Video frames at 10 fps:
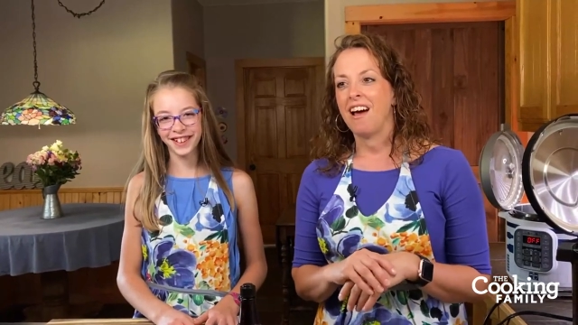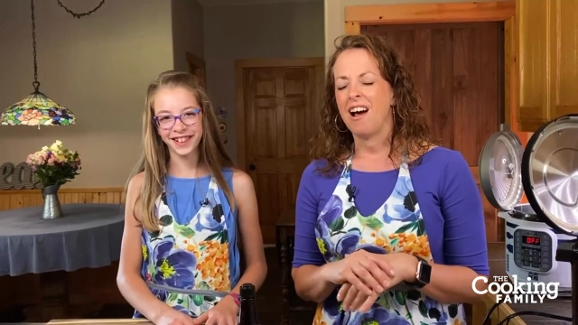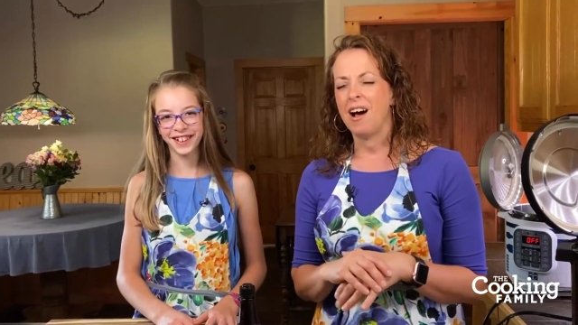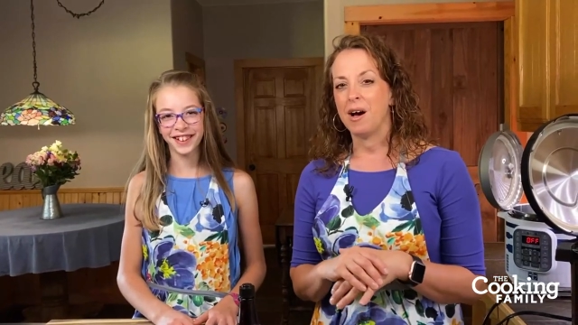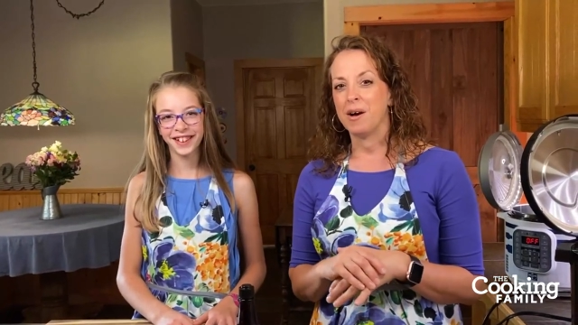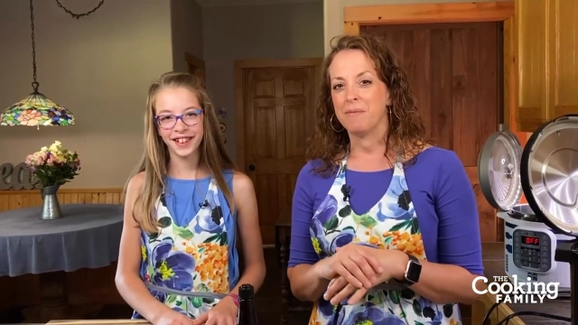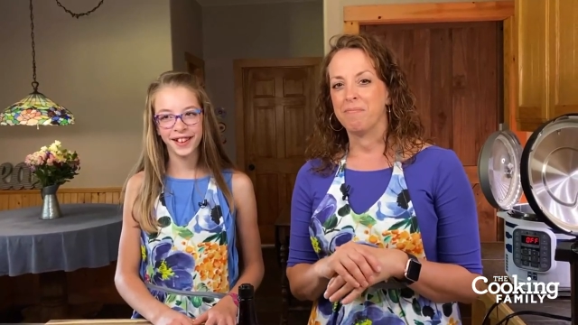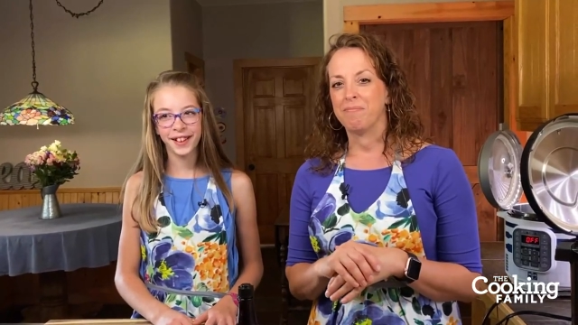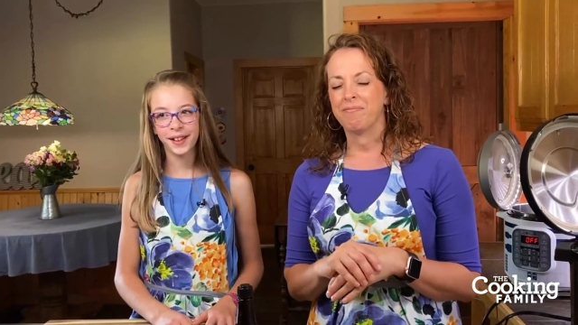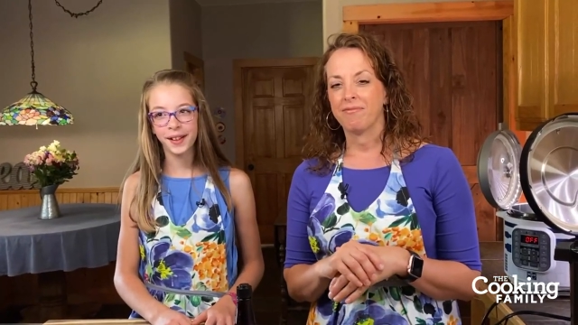
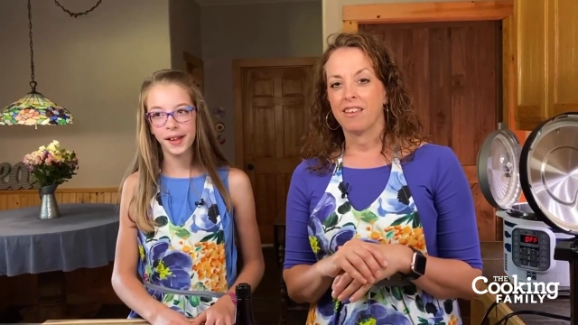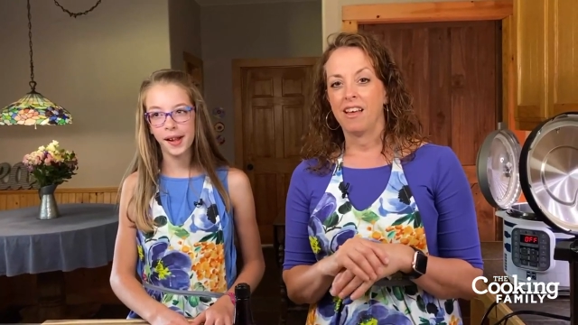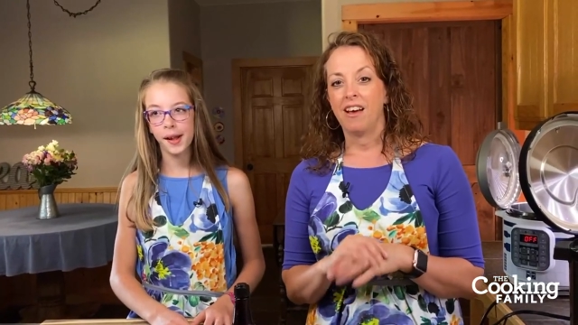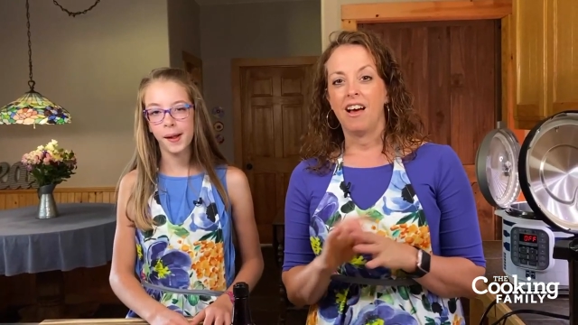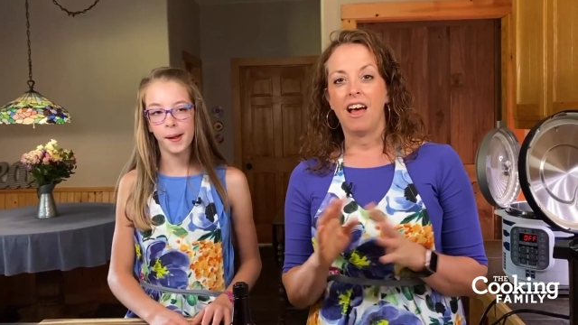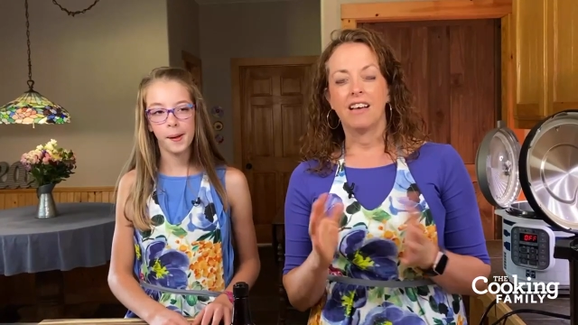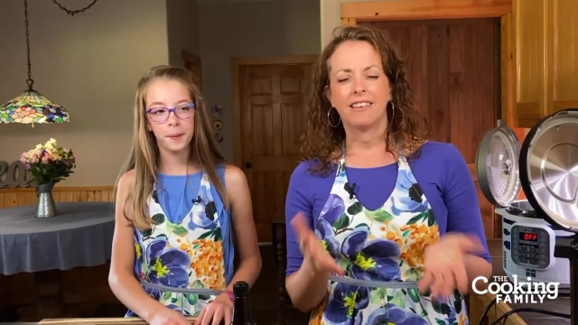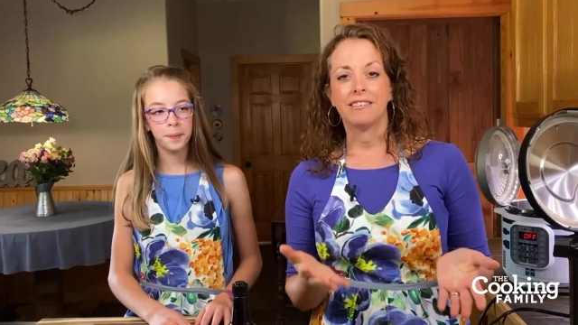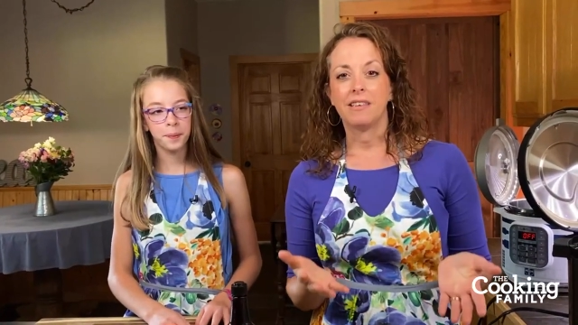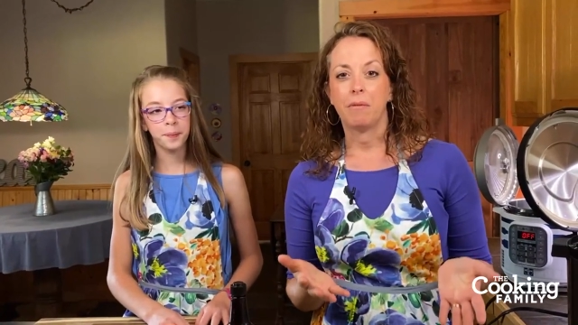Speaker 1: Um, as
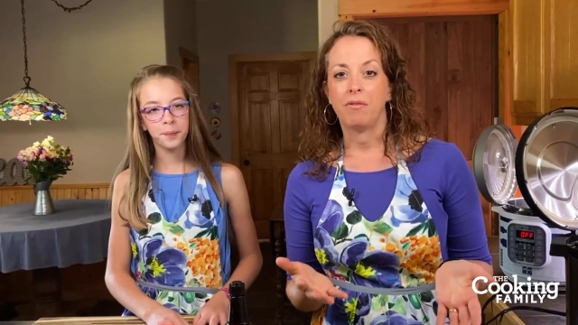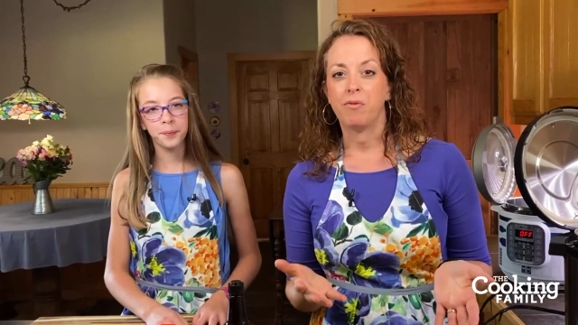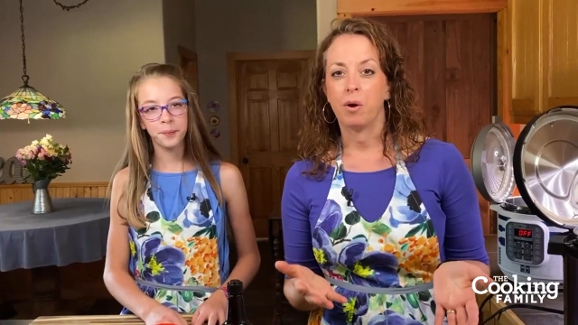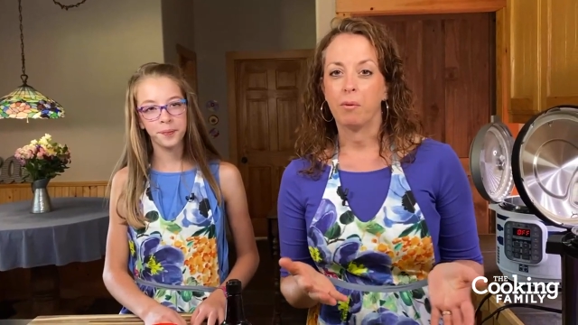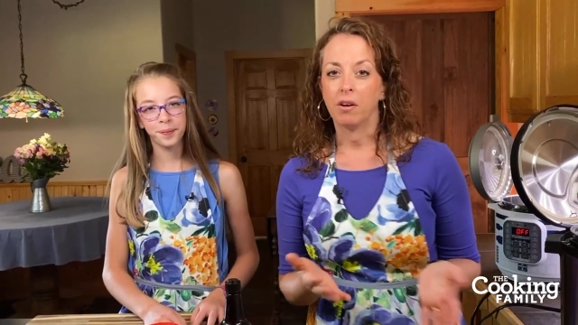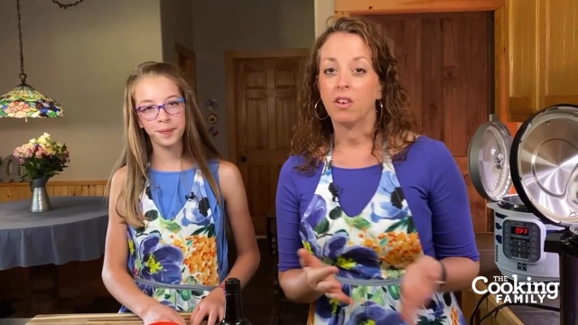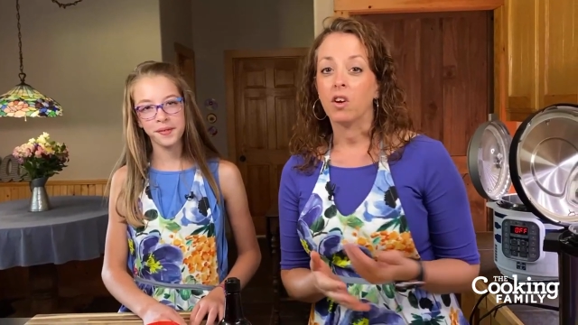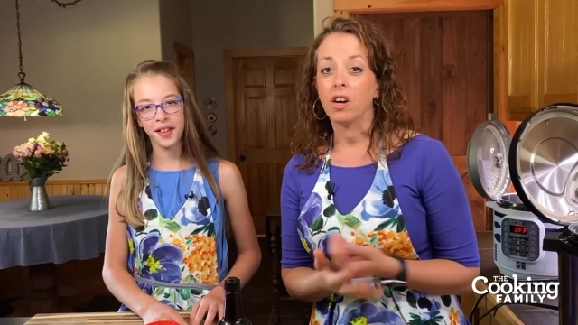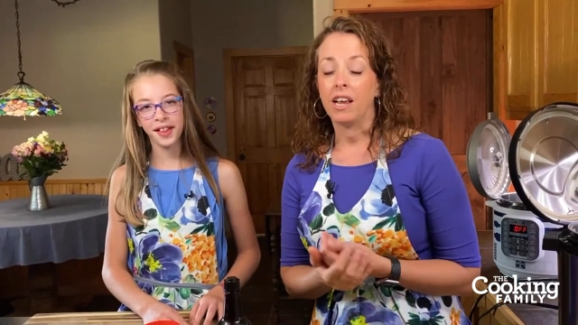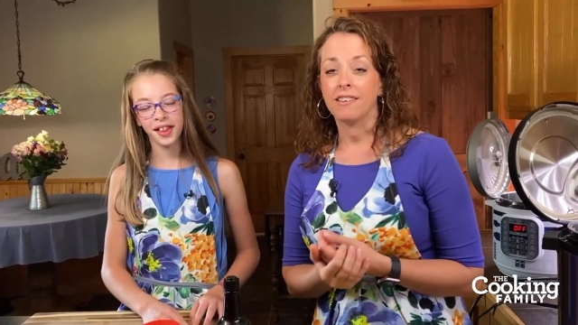I said before, we're
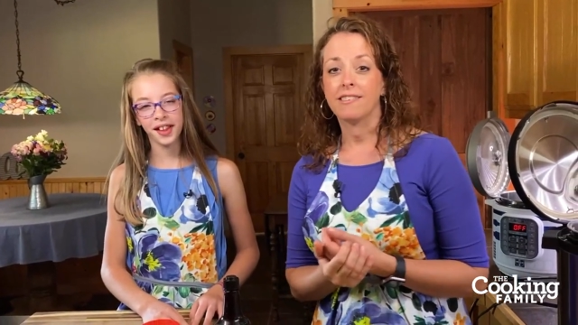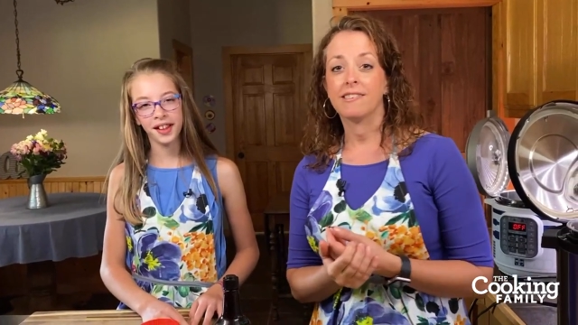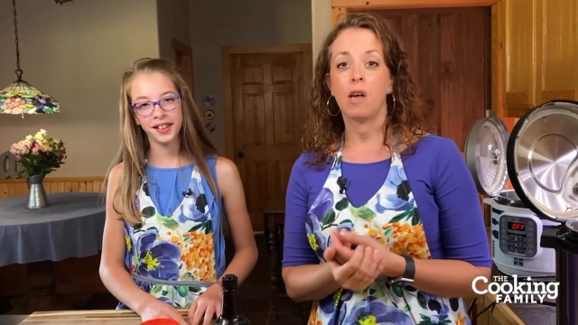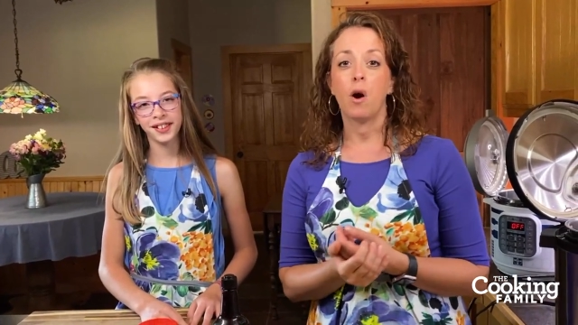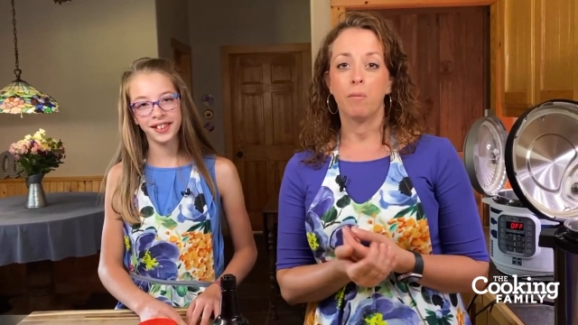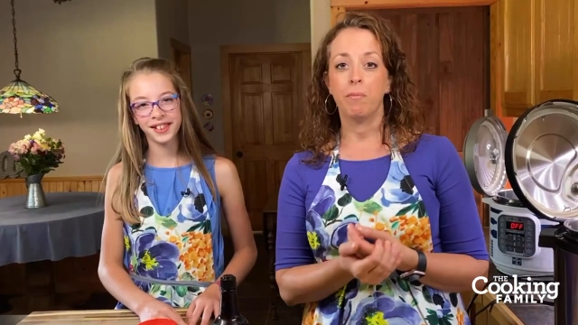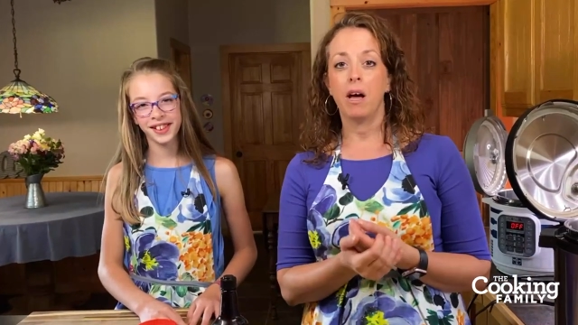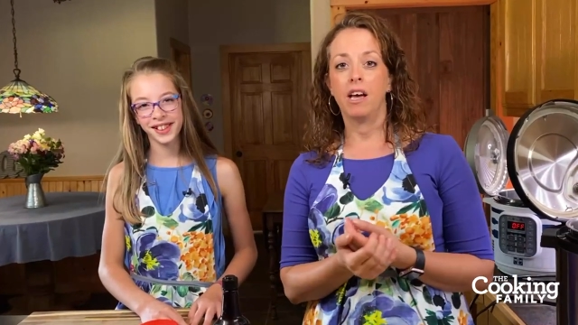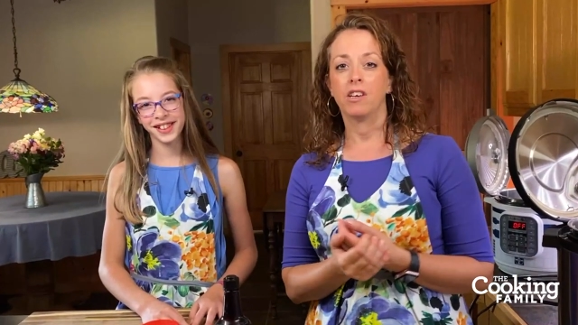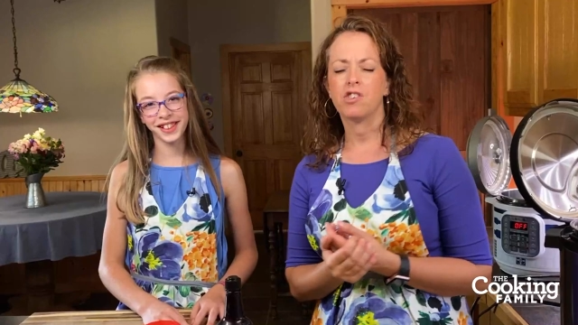learning so
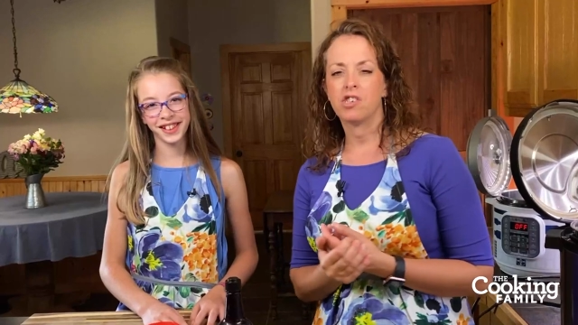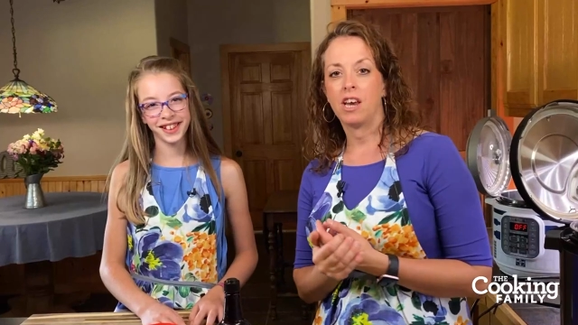much,